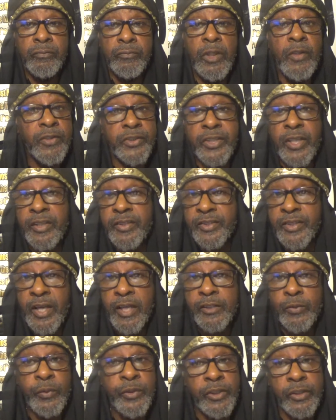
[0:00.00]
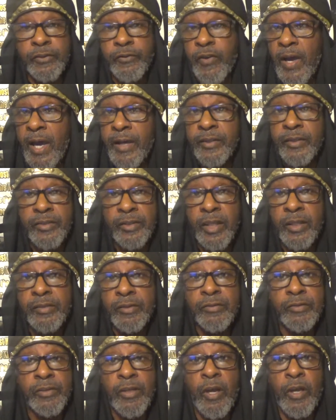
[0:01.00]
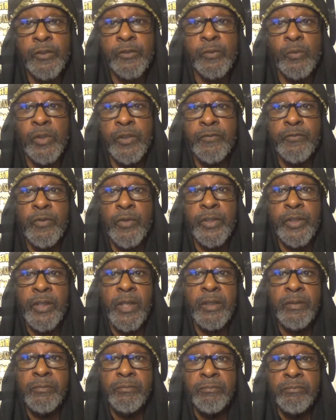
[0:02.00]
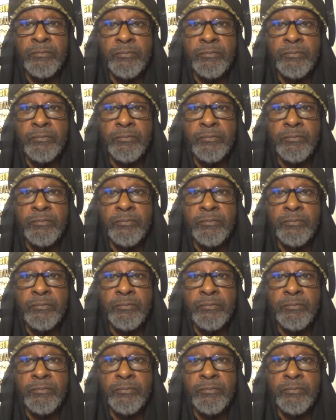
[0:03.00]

If it say saints, we just find the saints in Psalms 148.